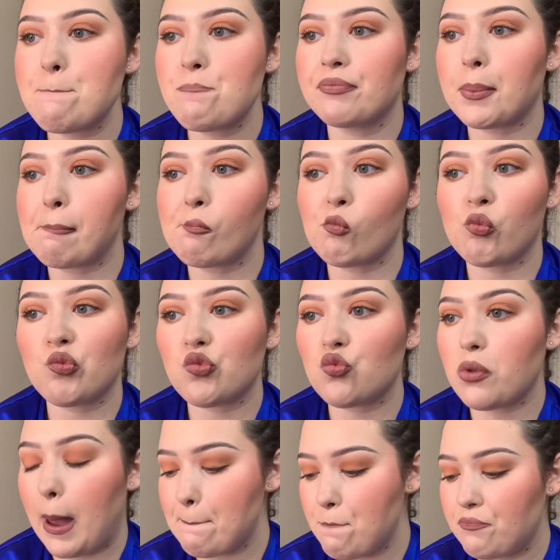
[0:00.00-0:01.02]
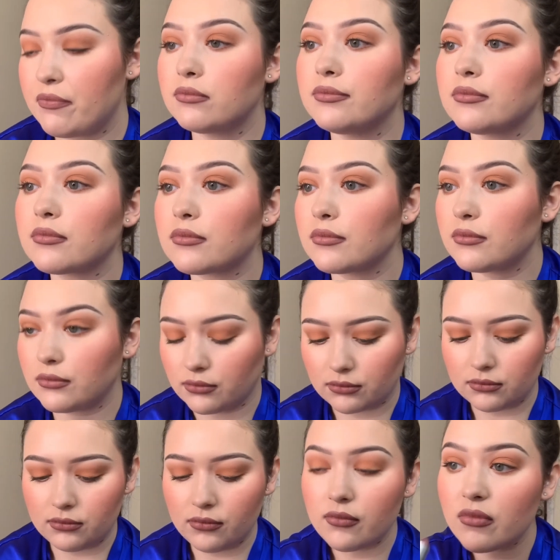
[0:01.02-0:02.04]
And then I also
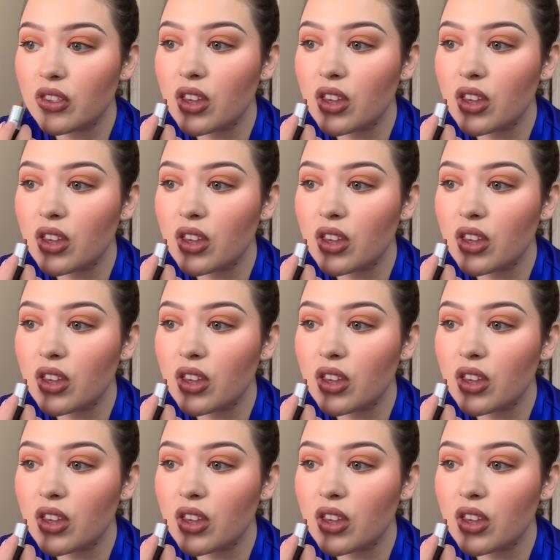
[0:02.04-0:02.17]
um,